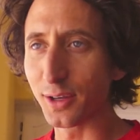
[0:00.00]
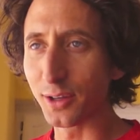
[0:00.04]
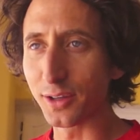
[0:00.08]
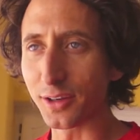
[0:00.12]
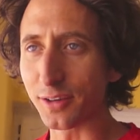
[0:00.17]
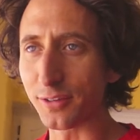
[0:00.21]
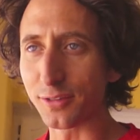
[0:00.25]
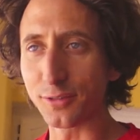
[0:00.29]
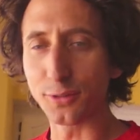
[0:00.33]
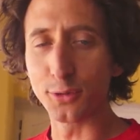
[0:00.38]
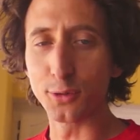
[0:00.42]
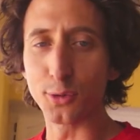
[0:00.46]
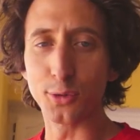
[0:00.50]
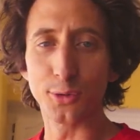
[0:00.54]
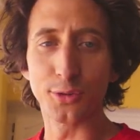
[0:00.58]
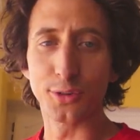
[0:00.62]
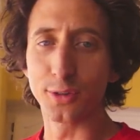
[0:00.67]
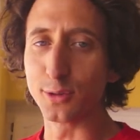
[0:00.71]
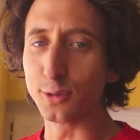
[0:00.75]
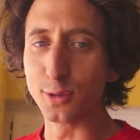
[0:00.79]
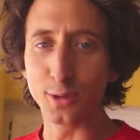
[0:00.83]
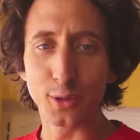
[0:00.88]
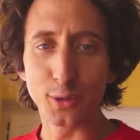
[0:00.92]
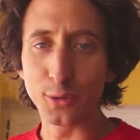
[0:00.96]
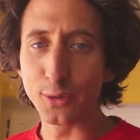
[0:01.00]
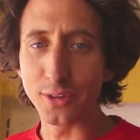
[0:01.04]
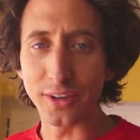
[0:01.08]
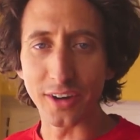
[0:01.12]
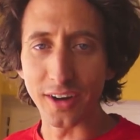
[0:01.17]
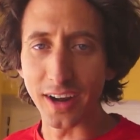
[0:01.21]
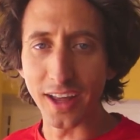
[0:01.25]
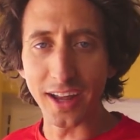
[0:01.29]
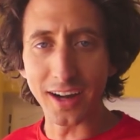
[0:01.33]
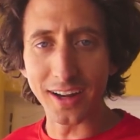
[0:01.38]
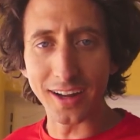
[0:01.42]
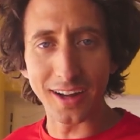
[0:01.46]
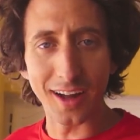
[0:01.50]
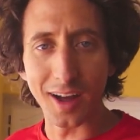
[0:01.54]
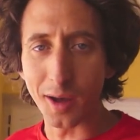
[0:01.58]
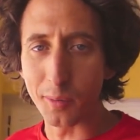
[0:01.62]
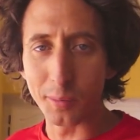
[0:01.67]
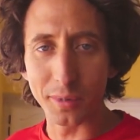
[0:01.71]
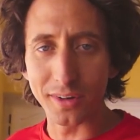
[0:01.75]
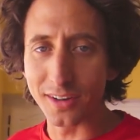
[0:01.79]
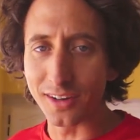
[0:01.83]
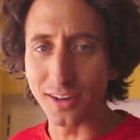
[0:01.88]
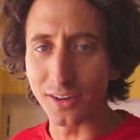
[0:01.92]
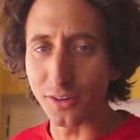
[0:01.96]
other fools who lose their head in
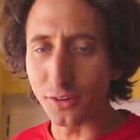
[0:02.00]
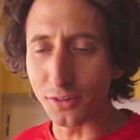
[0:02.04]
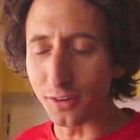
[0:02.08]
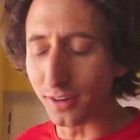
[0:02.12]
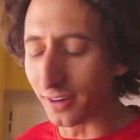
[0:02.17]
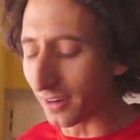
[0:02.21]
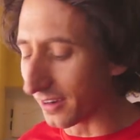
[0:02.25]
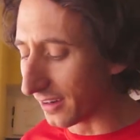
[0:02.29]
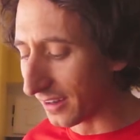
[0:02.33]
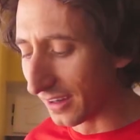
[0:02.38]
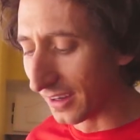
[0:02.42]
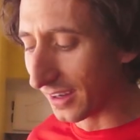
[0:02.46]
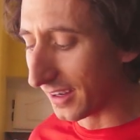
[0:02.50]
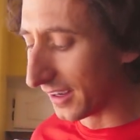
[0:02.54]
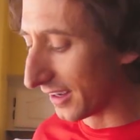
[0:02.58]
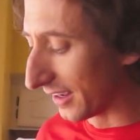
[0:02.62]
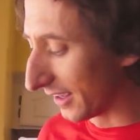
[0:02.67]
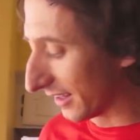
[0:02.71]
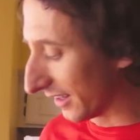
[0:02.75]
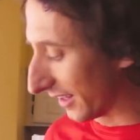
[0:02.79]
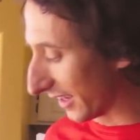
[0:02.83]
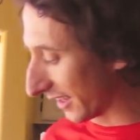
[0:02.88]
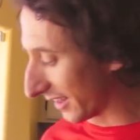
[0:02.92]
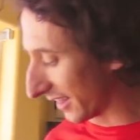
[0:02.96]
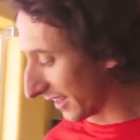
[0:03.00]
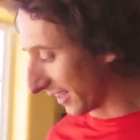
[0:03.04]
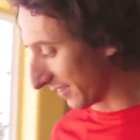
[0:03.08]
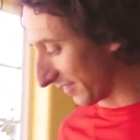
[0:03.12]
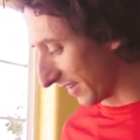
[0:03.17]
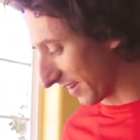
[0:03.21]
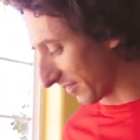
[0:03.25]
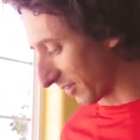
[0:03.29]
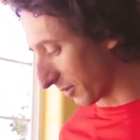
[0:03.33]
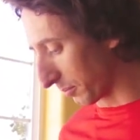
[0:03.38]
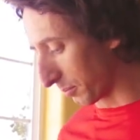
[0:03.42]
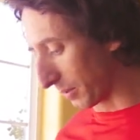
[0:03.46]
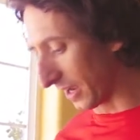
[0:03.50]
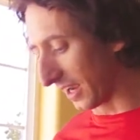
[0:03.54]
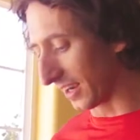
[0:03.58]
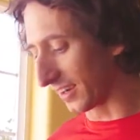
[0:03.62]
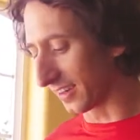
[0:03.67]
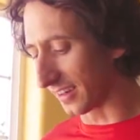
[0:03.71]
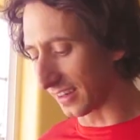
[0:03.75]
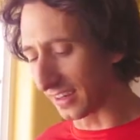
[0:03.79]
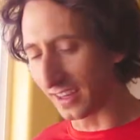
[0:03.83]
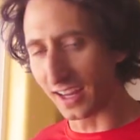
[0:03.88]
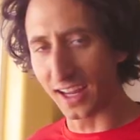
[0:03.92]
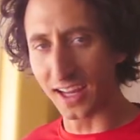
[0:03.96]
competition. Like,
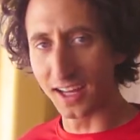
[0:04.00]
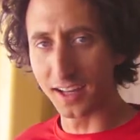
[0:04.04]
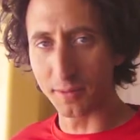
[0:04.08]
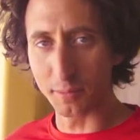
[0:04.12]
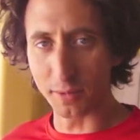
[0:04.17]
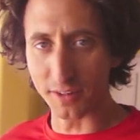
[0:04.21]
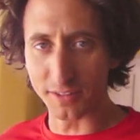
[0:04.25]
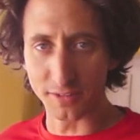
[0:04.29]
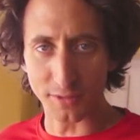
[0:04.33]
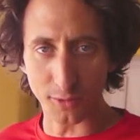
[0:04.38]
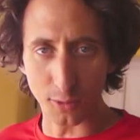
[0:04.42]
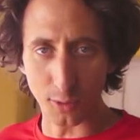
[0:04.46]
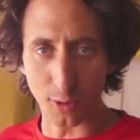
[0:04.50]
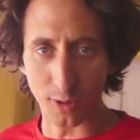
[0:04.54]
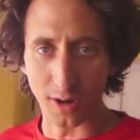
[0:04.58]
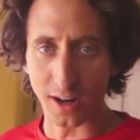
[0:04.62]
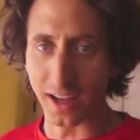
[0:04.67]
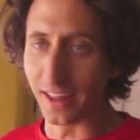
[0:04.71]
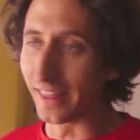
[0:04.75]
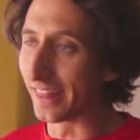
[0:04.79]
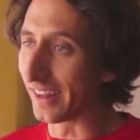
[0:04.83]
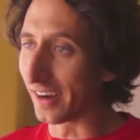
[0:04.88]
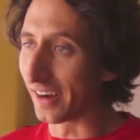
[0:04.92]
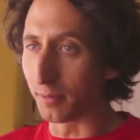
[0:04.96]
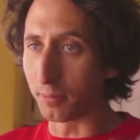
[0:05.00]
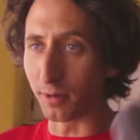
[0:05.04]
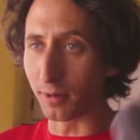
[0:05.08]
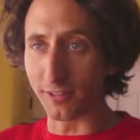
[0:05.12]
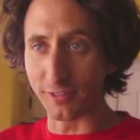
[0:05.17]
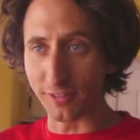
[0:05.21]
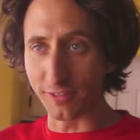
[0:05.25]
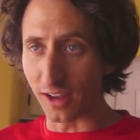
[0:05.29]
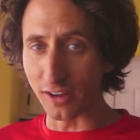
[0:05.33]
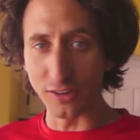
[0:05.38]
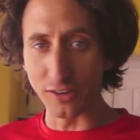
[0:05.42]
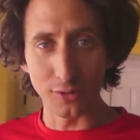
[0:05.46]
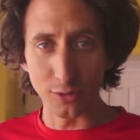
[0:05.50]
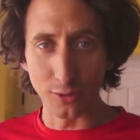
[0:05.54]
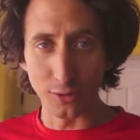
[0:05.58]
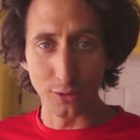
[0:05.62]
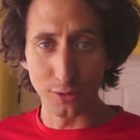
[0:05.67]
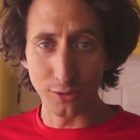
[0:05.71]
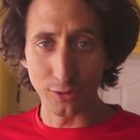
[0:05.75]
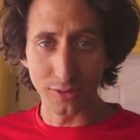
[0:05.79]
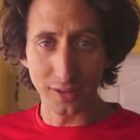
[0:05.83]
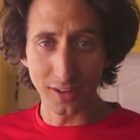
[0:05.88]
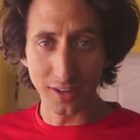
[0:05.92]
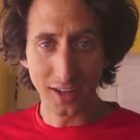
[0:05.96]
cake before, and they're
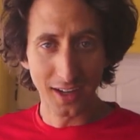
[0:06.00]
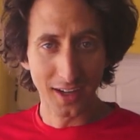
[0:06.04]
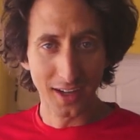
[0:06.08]
professionals,